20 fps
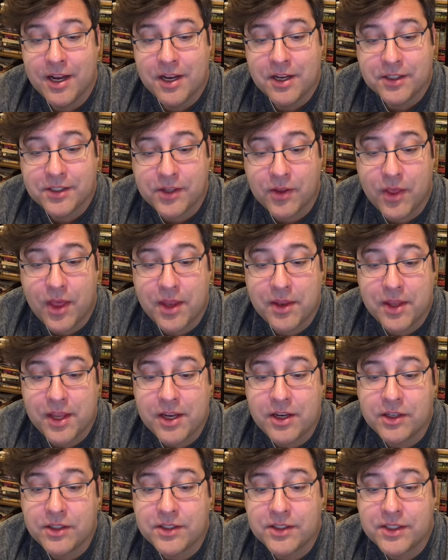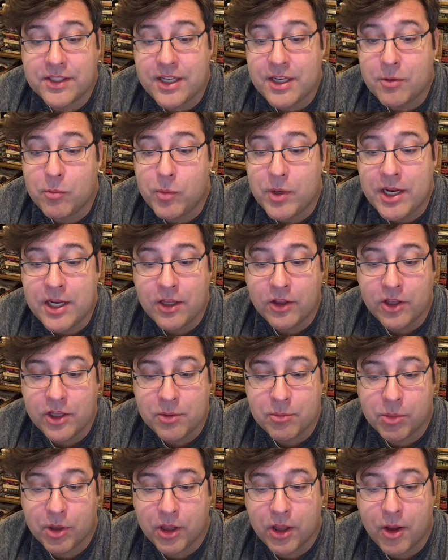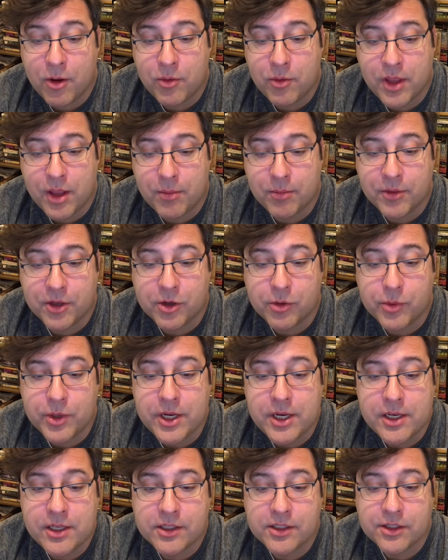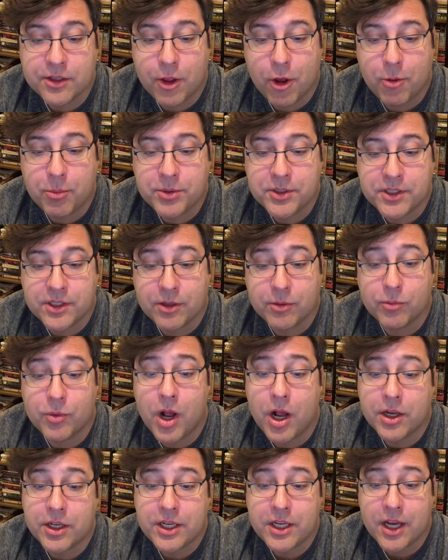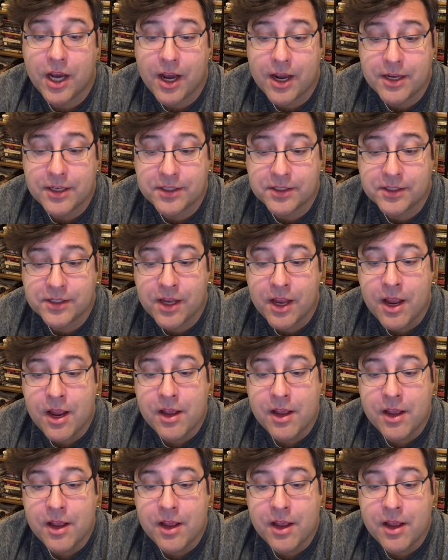so that they could see wheeling below them the green slopes, the rocky heights,